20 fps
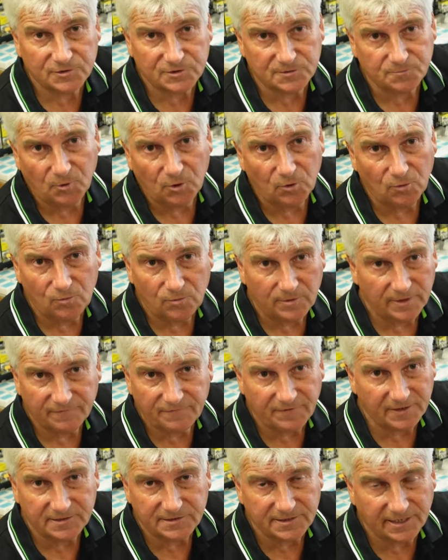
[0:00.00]
a spool. They're
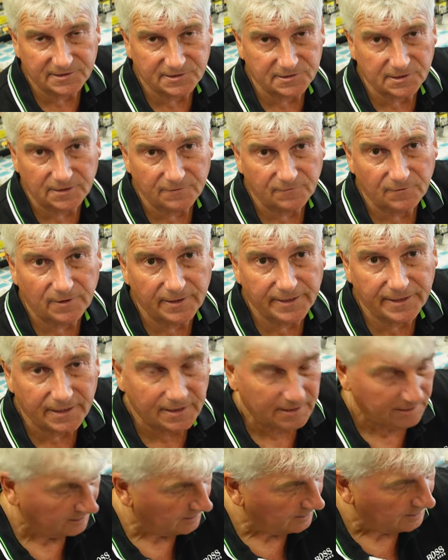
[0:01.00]
fantastic, right?
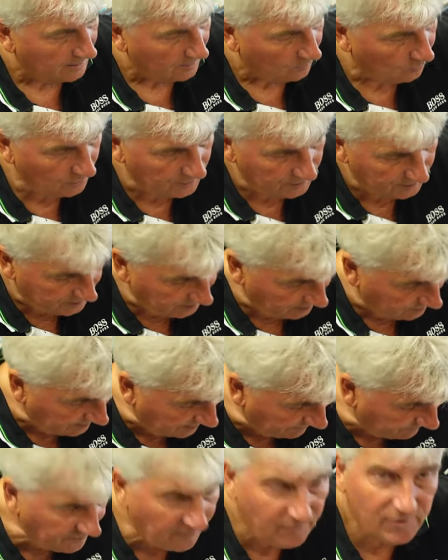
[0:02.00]
What you do,
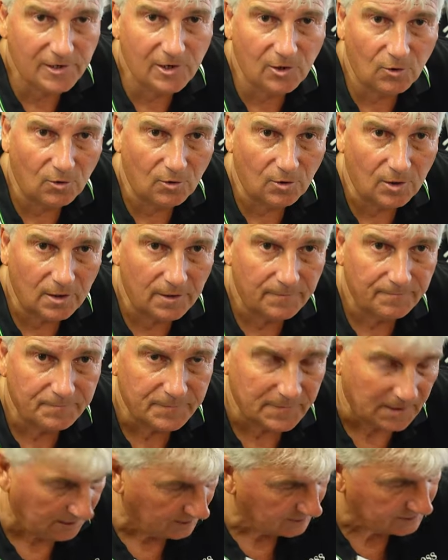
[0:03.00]
they're very long.
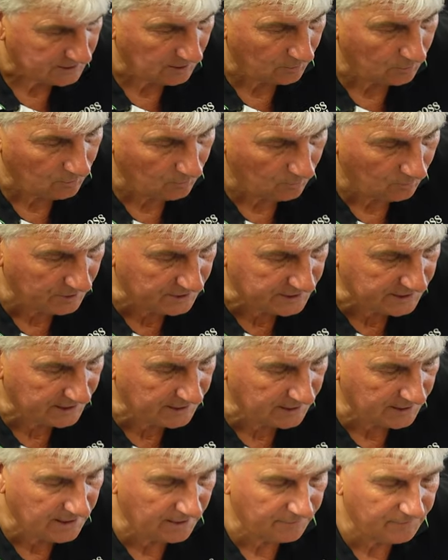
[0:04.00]
Yeah. So we tend
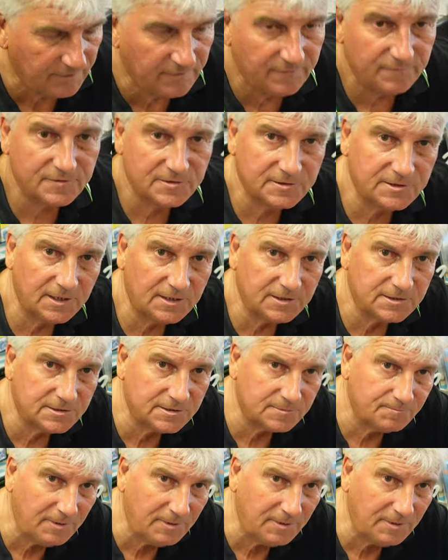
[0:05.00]
to get rid of six,